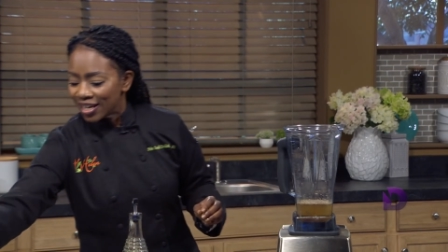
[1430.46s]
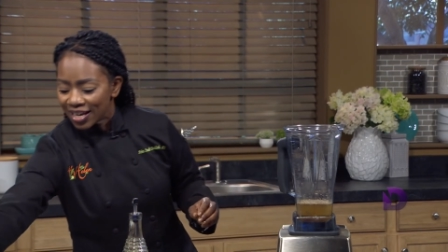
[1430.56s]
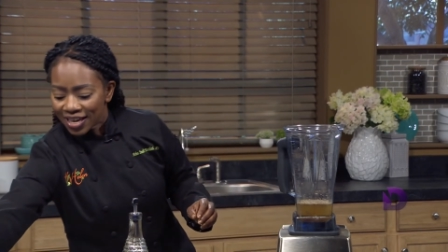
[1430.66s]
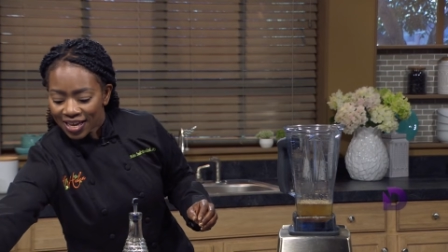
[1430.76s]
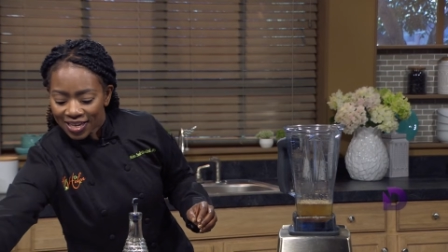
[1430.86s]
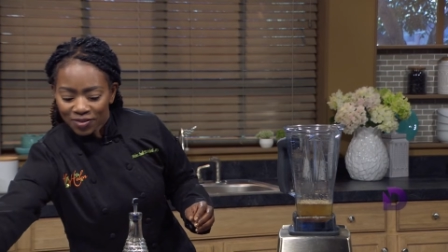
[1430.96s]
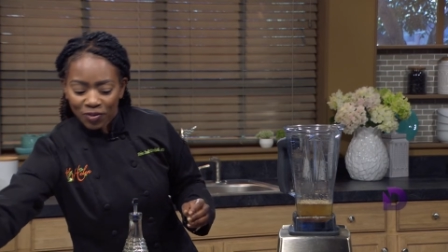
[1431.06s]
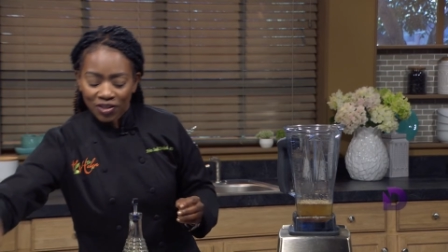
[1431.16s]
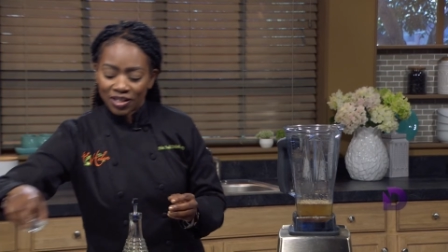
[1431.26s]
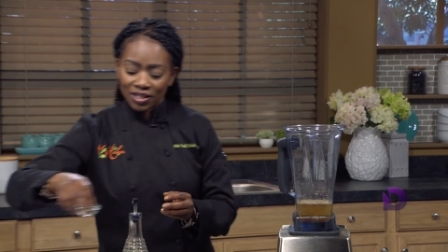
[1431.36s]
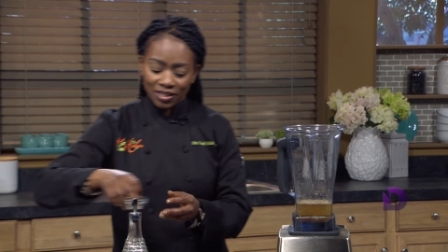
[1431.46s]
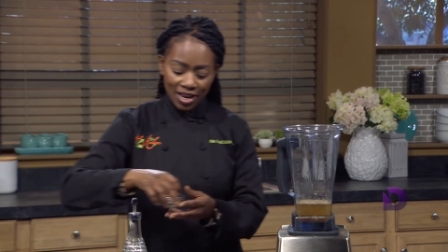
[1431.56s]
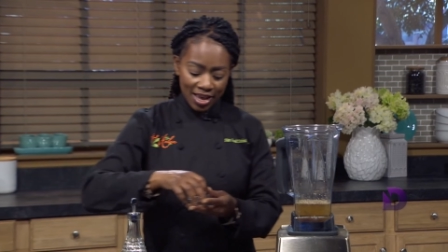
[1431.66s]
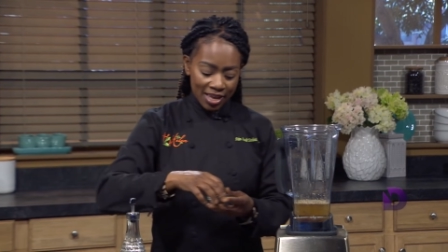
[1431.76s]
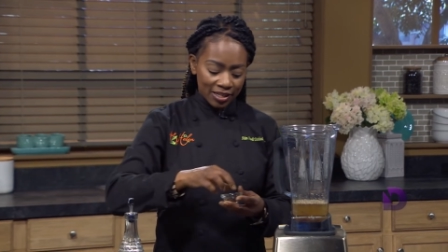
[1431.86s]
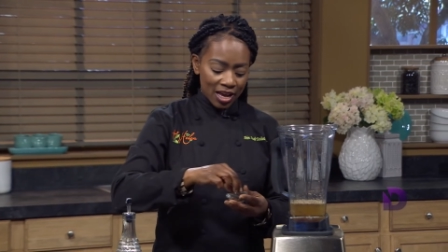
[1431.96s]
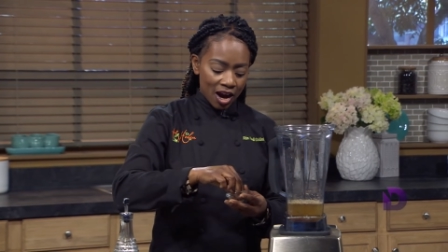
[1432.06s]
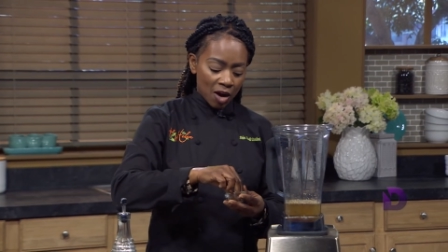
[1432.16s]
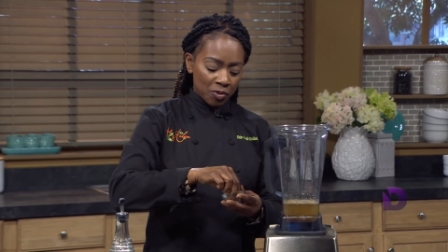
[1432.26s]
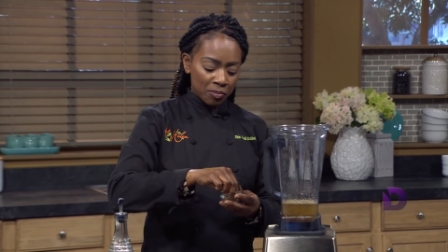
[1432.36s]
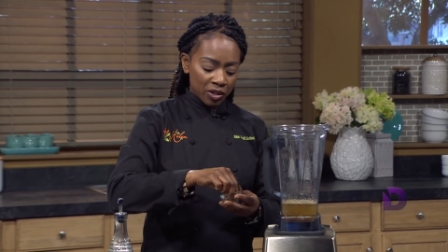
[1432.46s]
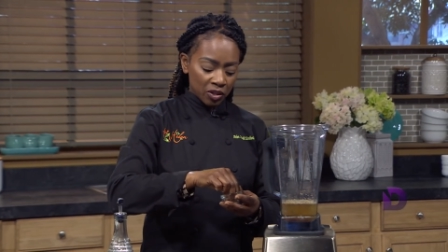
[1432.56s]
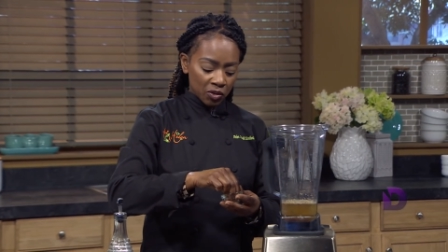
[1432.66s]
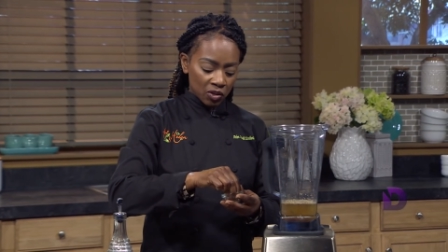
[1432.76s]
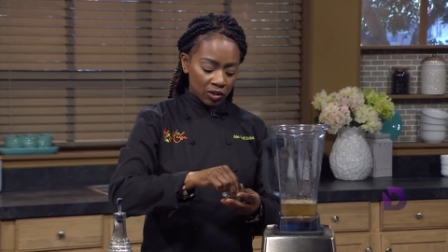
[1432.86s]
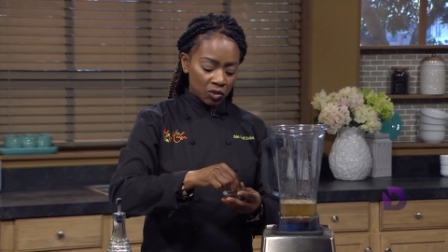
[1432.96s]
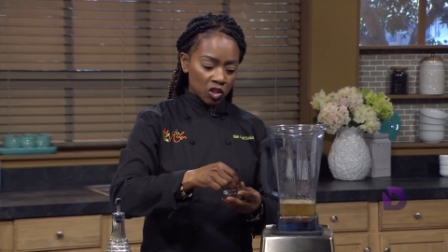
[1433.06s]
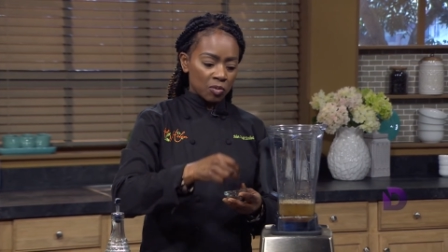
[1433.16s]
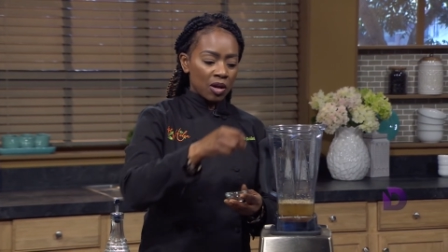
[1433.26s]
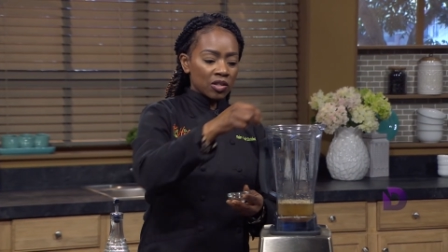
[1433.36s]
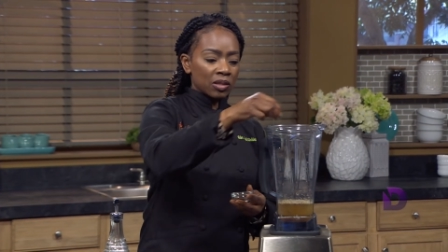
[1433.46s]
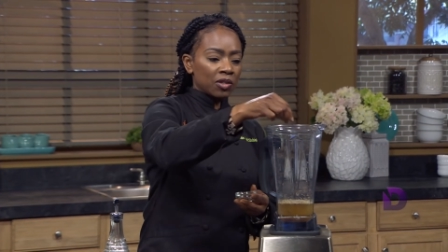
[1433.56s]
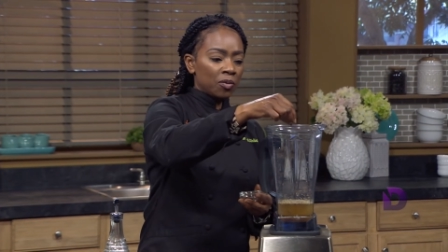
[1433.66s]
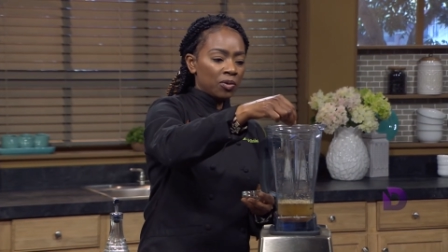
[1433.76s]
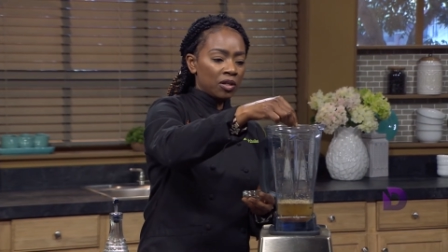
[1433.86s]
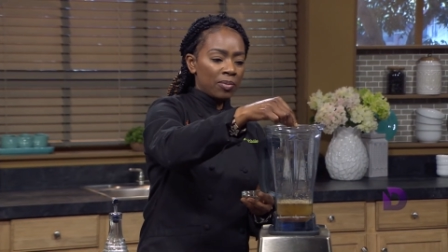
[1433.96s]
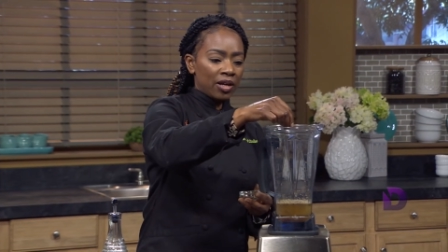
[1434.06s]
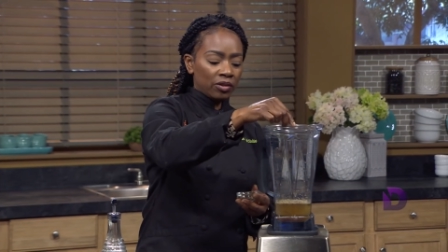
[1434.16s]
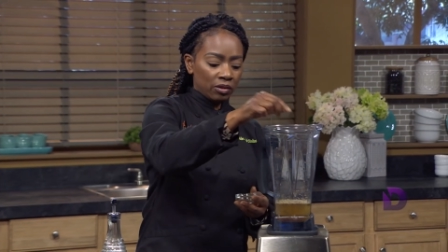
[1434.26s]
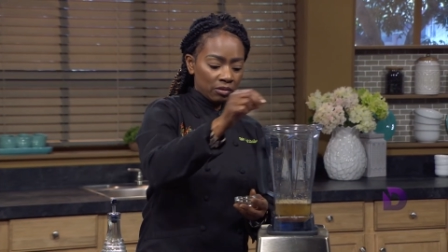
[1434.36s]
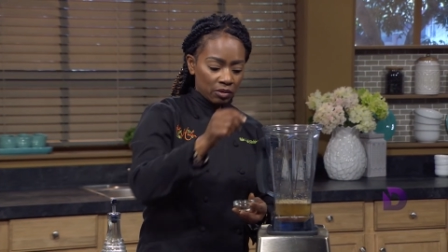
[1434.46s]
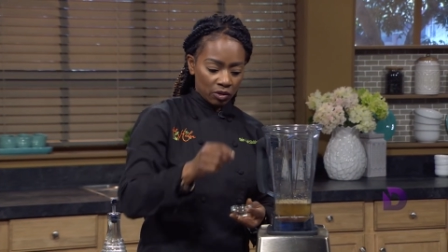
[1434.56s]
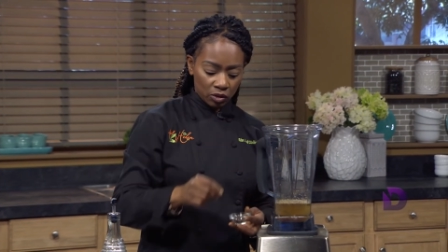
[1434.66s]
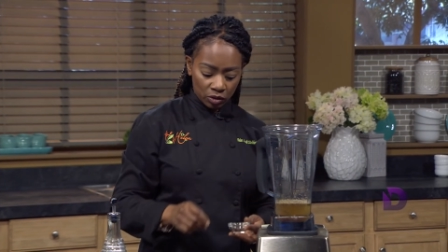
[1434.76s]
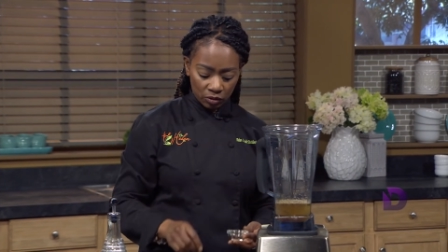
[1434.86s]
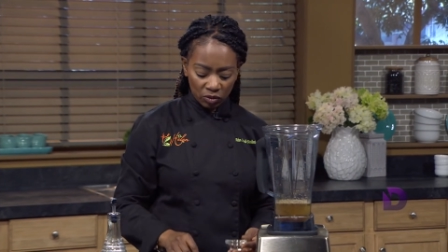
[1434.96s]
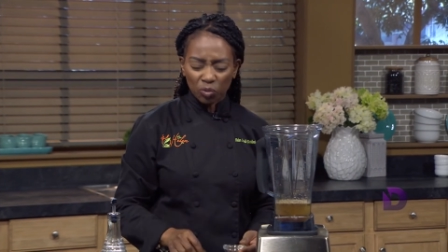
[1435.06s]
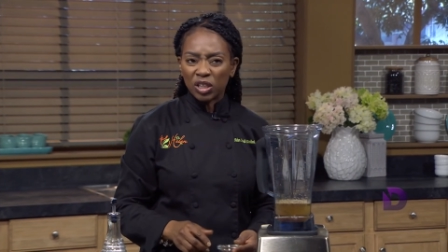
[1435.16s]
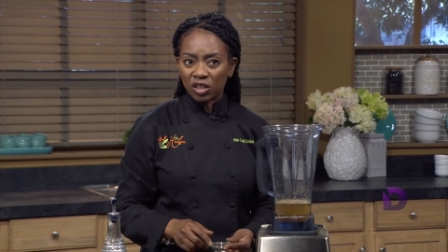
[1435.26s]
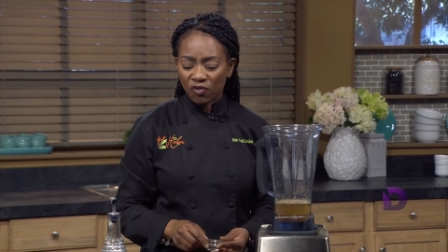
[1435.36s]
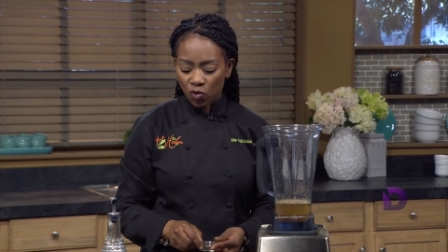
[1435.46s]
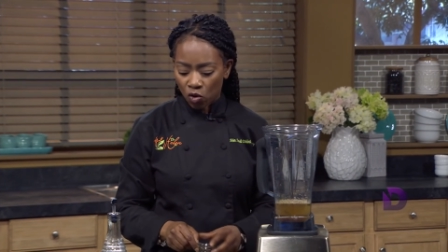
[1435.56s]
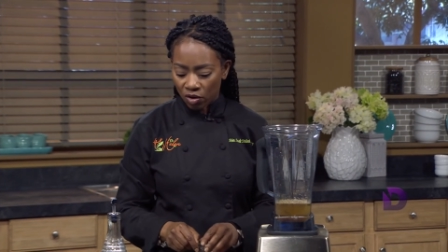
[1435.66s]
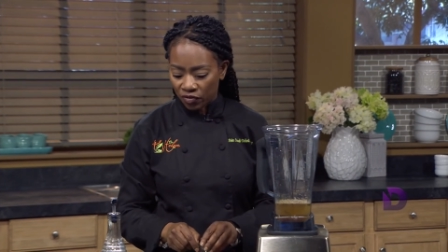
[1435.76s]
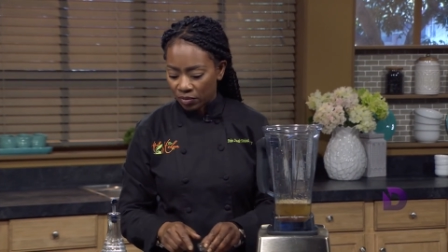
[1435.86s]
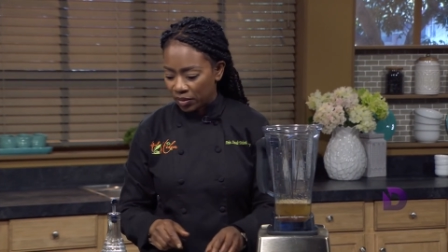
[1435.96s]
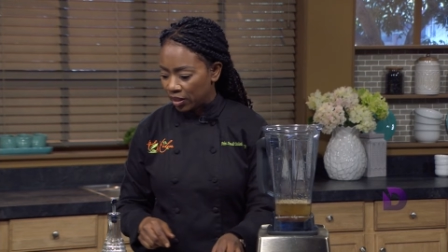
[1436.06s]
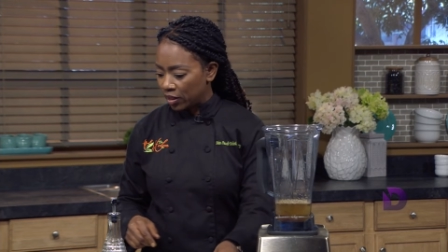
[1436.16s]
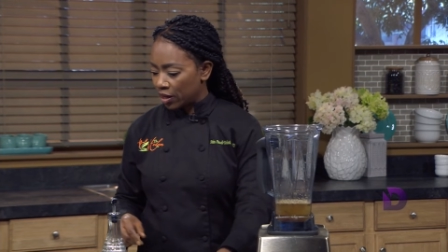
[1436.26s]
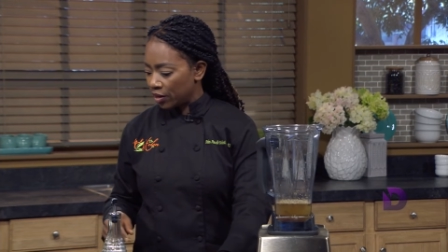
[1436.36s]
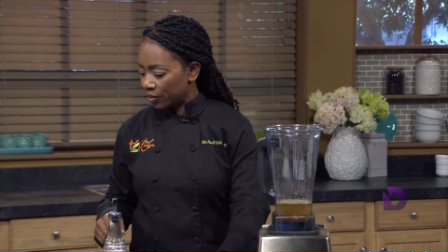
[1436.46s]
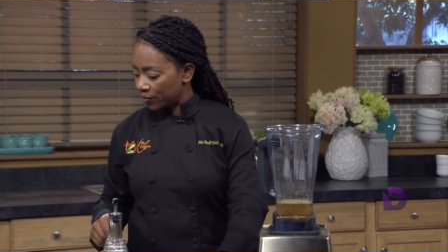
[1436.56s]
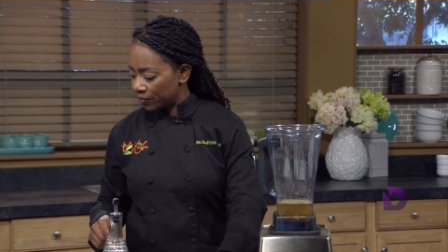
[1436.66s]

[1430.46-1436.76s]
and we're going to add, our pimentos are a little small, so I'm going to put about 3 to 4 of them in there.